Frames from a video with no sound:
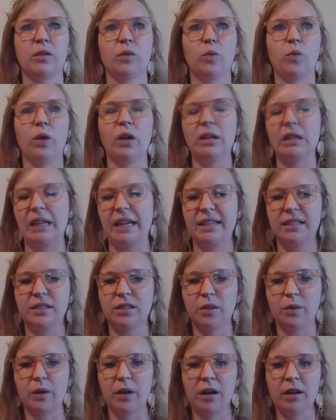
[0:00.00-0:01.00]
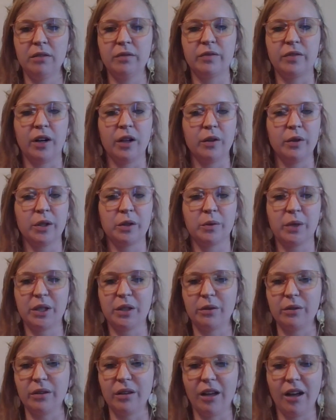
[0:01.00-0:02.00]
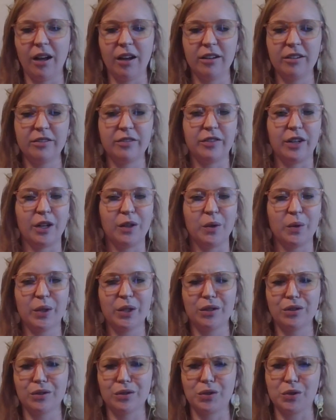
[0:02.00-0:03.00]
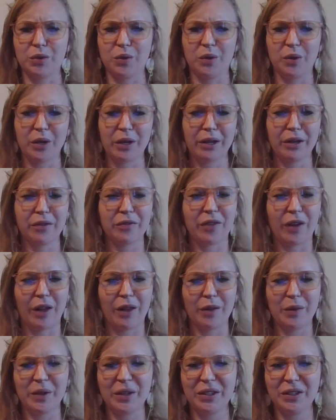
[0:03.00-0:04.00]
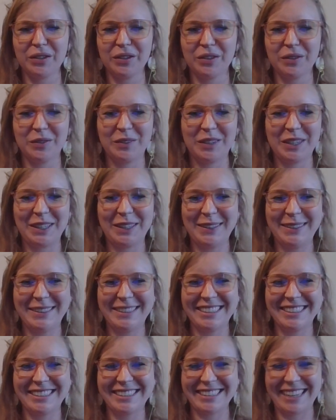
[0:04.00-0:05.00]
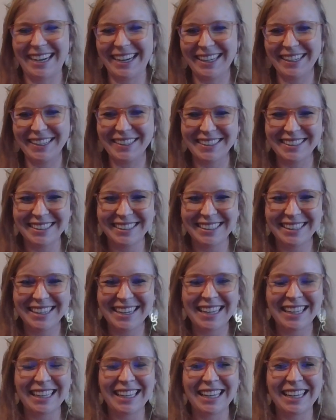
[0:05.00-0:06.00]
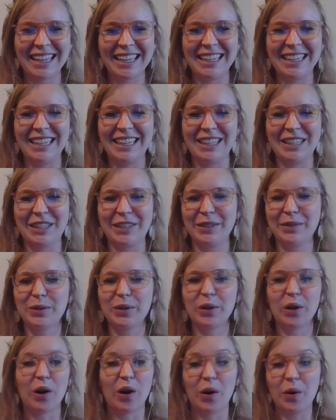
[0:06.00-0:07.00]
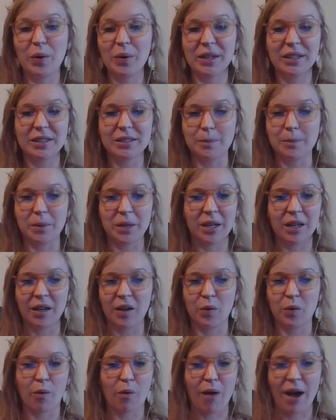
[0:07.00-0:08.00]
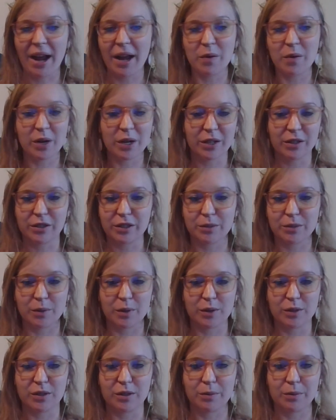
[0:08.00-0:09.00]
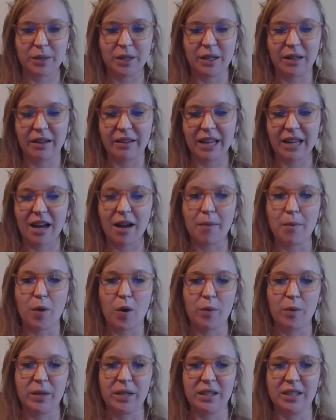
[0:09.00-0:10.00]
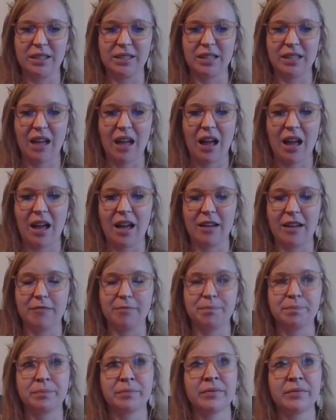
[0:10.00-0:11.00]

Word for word: what lights you up following what you love following your joy following what you desire uh, you will always be right where you're supposed to be at that moment in time